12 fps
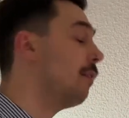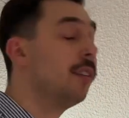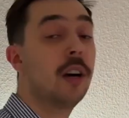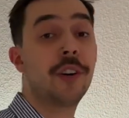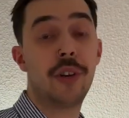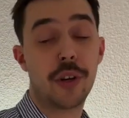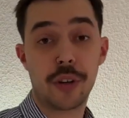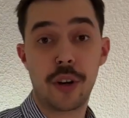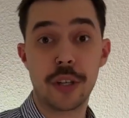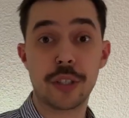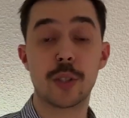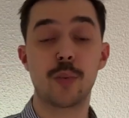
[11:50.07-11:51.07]
a lot of other
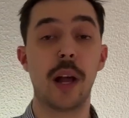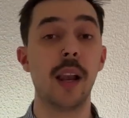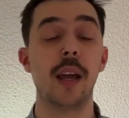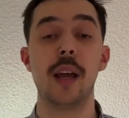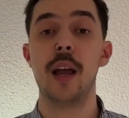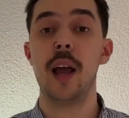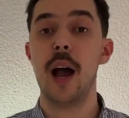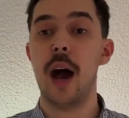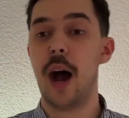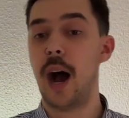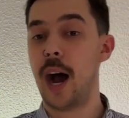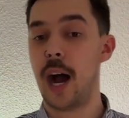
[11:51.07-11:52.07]
colors as well.
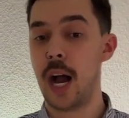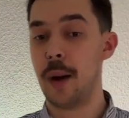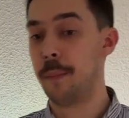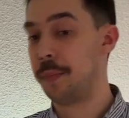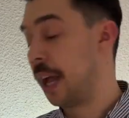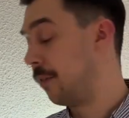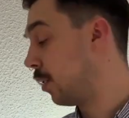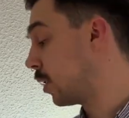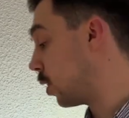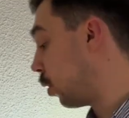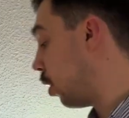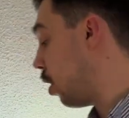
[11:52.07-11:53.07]
I've
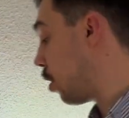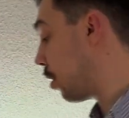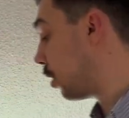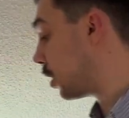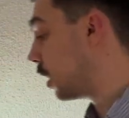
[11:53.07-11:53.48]
also ordered